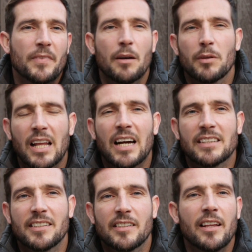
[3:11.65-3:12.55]
I would like
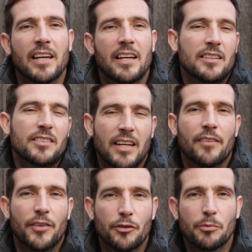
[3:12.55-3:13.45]
to sell it
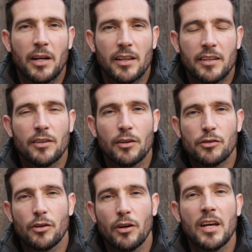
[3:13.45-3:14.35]
standard as well, you know,
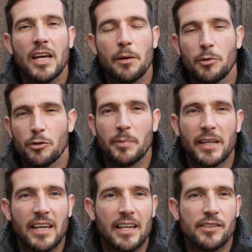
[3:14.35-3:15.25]
so it would just be a
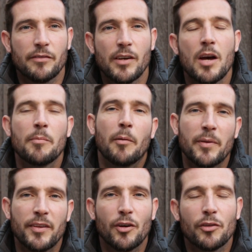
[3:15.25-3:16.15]
case of
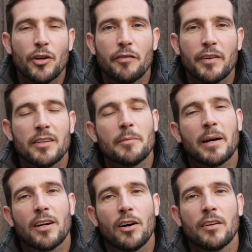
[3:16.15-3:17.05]
popping the old air filter
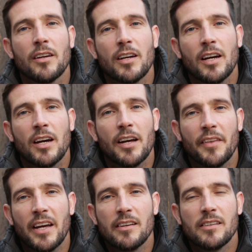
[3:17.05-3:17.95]
back on and
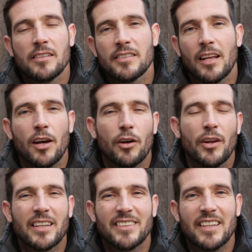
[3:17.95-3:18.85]
then sell it on
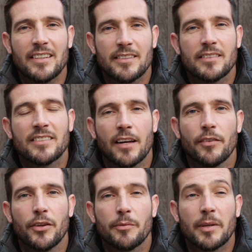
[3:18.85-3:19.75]
as it is,
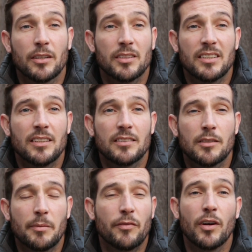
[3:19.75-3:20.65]
standard, because to
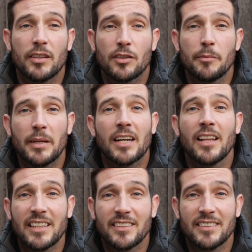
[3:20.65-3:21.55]
be fair, it's going to be a
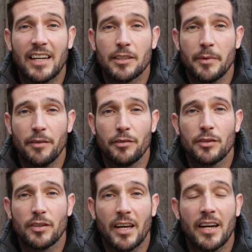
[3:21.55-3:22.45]
collector's item in the
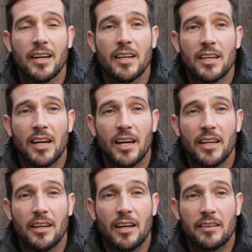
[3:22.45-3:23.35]
future, that,
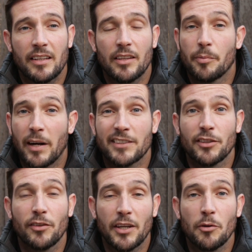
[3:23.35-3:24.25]
and I think the price
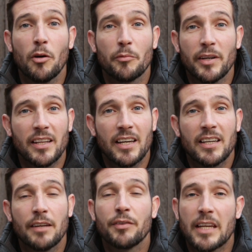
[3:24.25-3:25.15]
can only go up really
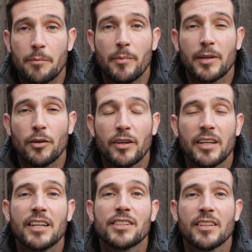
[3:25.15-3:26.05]
if you keep them in good
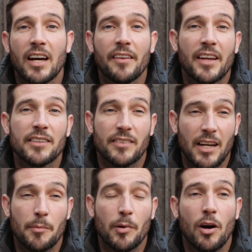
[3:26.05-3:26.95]
condition like that is
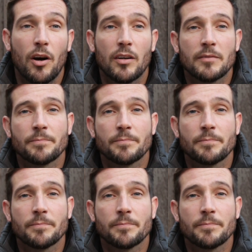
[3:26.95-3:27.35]
that I bought.